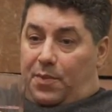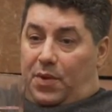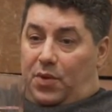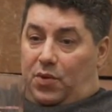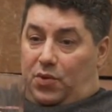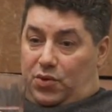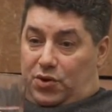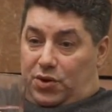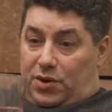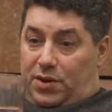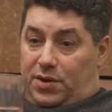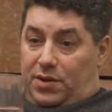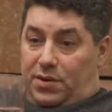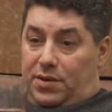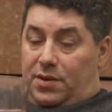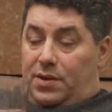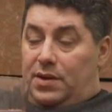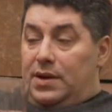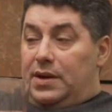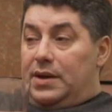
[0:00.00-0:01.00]
And the
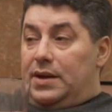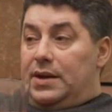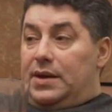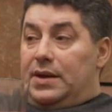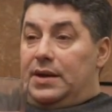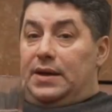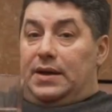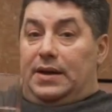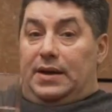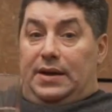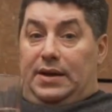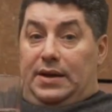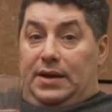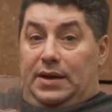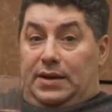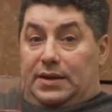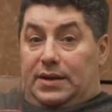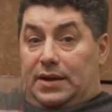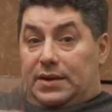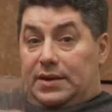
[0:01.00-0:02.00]
knife is already
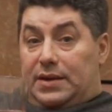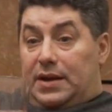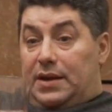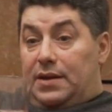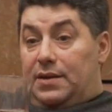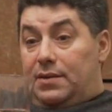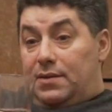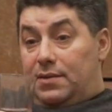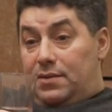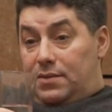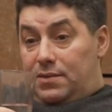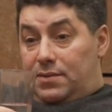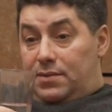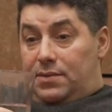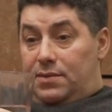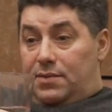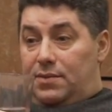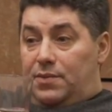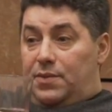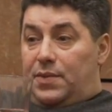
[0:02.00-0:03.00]
in the body of the
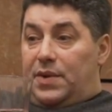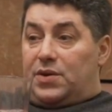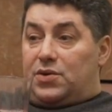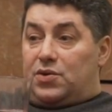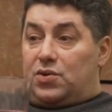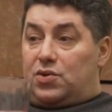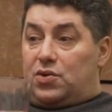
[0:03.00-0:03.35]
criminal.